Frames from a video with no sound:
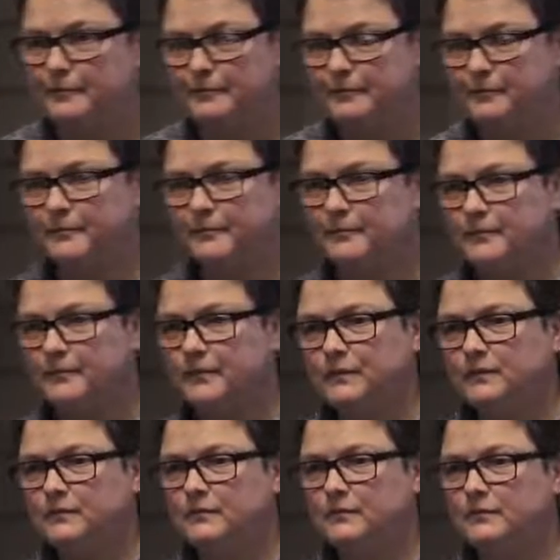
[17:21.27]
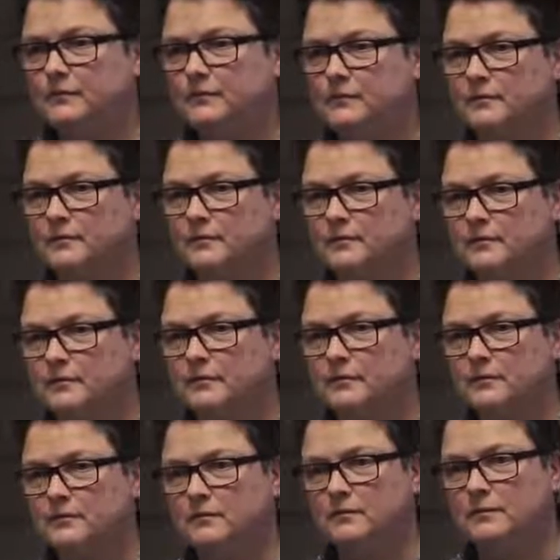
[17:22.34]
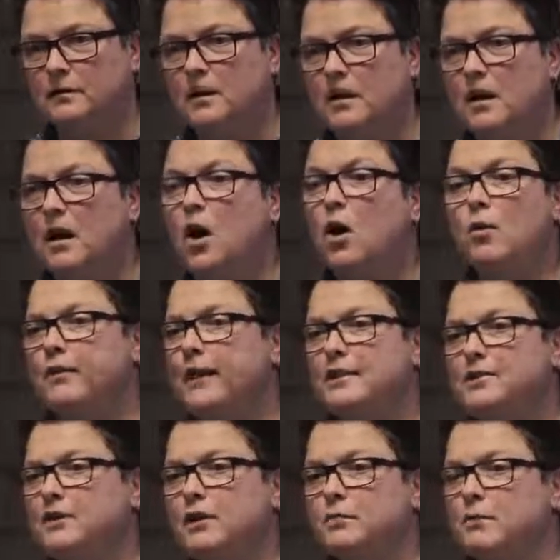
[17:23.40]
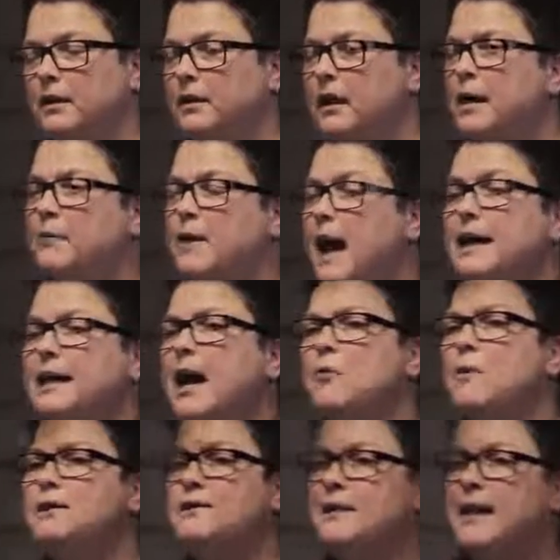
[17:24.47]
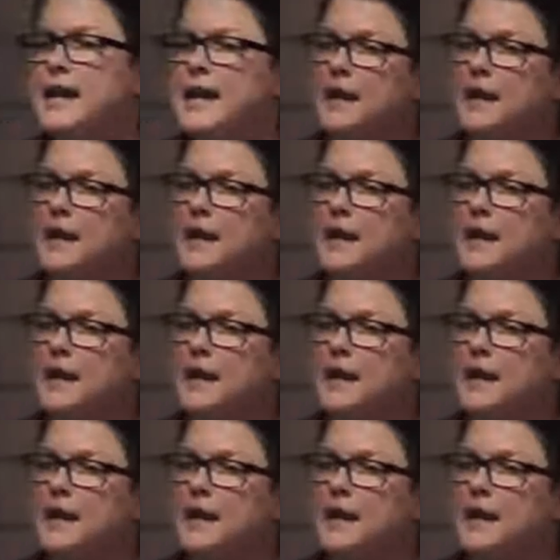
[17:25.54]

UPS and FedEx, we have a package for you. Oh, that's a good one. I, I got one today.